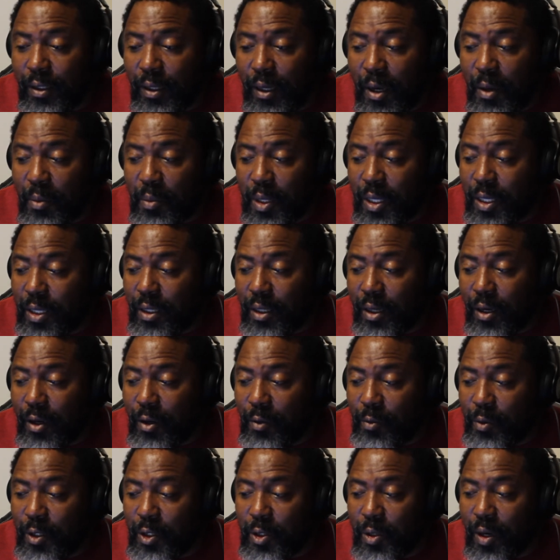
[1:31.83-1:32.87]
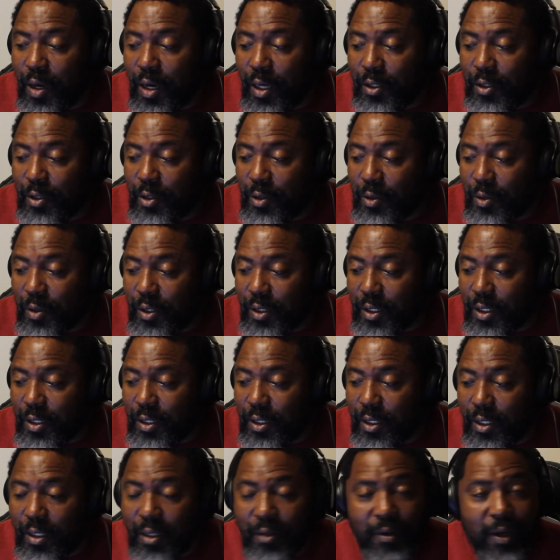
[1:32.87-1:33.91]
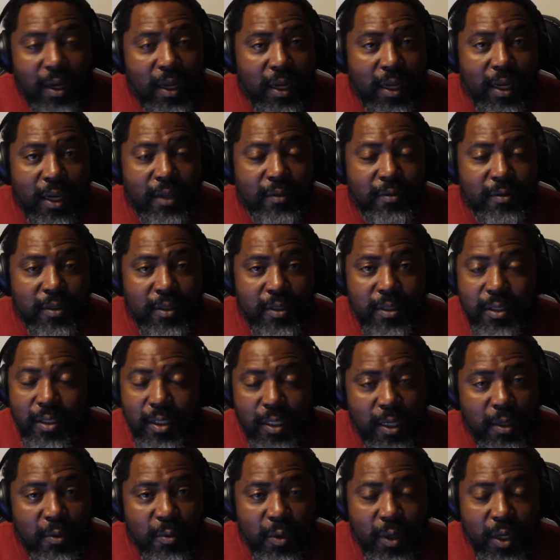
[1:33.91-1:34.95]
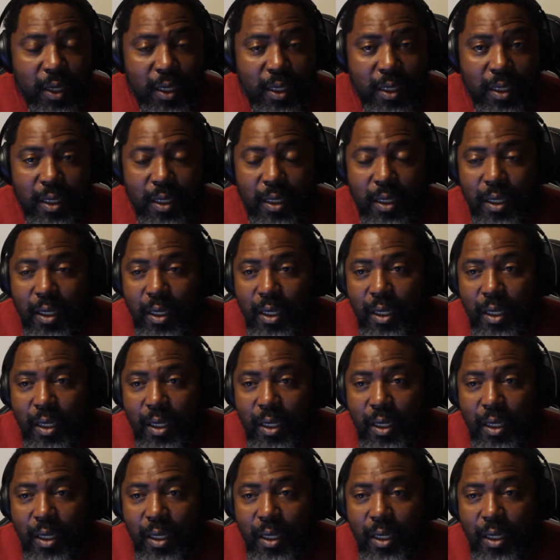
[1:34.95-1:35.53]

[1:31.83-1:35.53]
I mean, all we're trying to do is just live our life the same way